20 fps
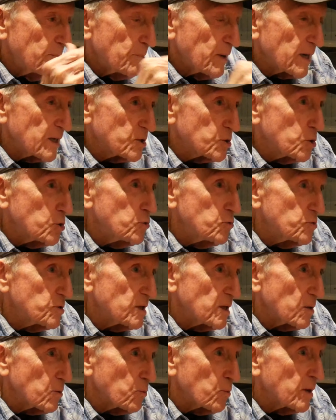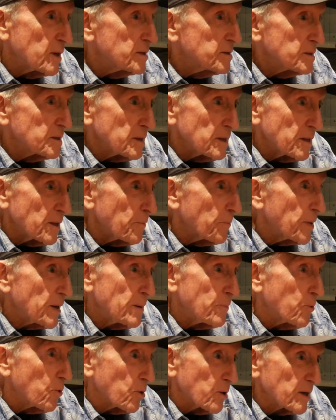By Tuesday and Wednesday, the
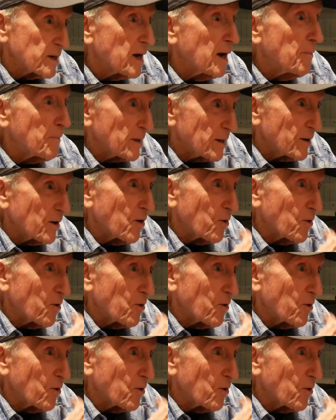people were coming